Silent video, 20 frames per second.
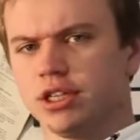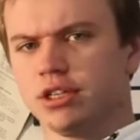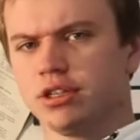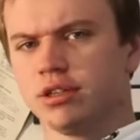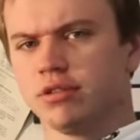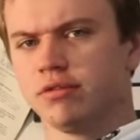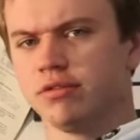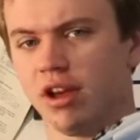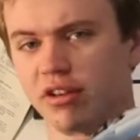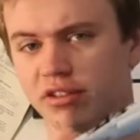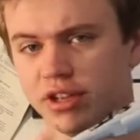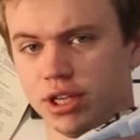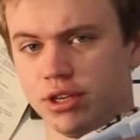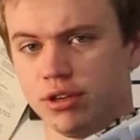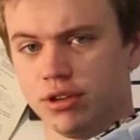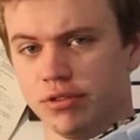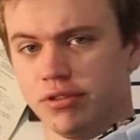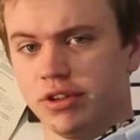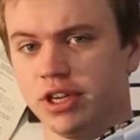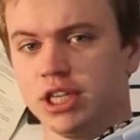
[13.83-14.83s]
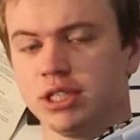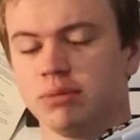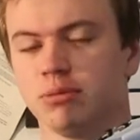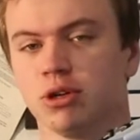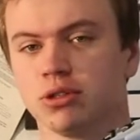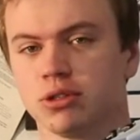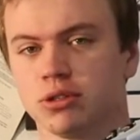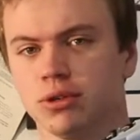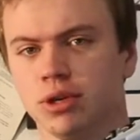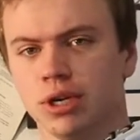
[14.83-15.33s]
very unfinished
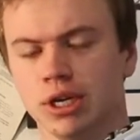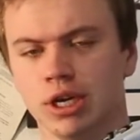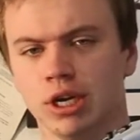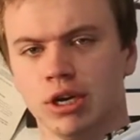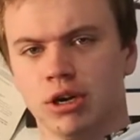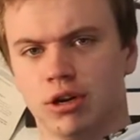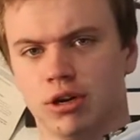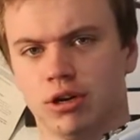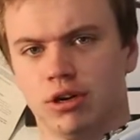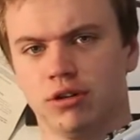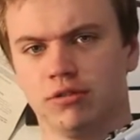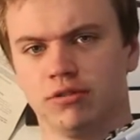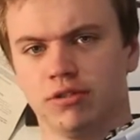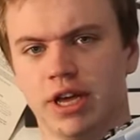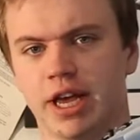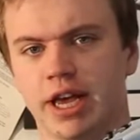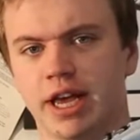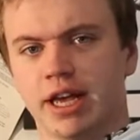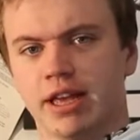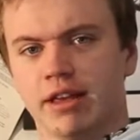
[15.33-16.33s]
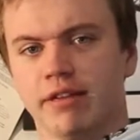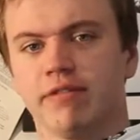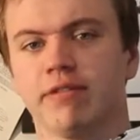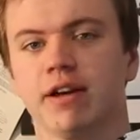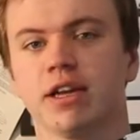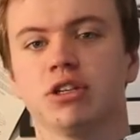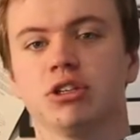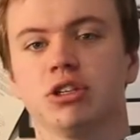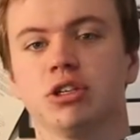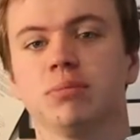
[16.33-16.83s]
model of a
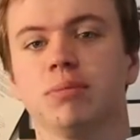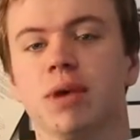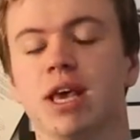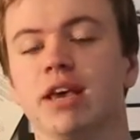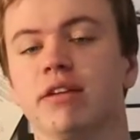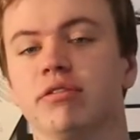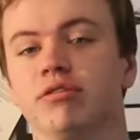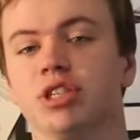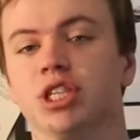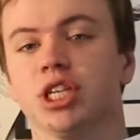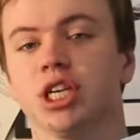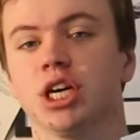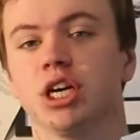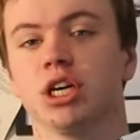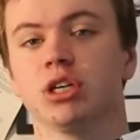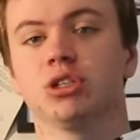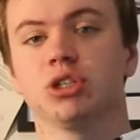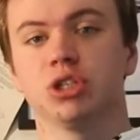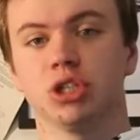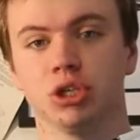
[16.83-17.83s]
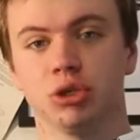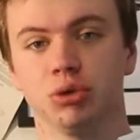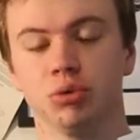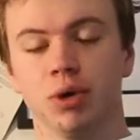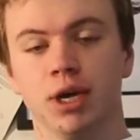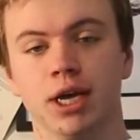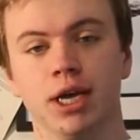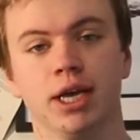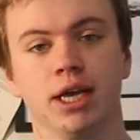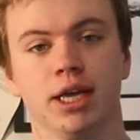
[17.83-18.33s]
Phantom
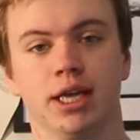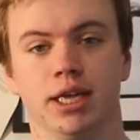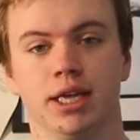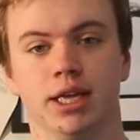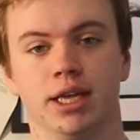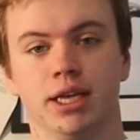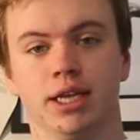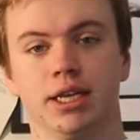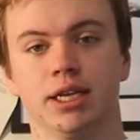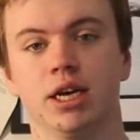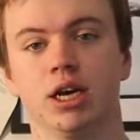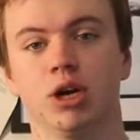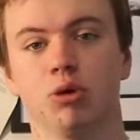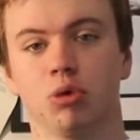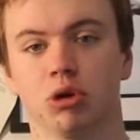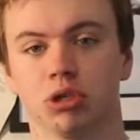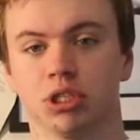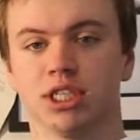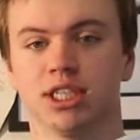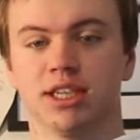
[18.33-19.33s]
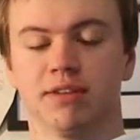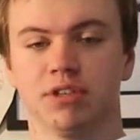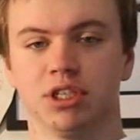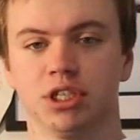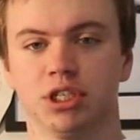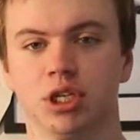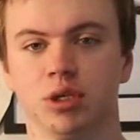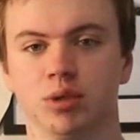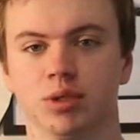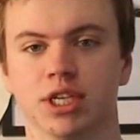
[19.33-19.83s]
FGR2 in
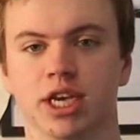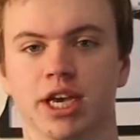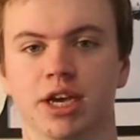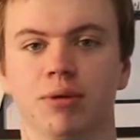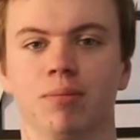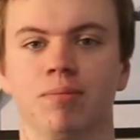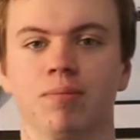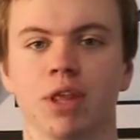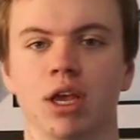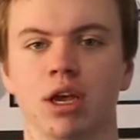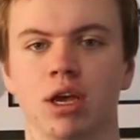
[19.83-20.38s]
1:72 scale.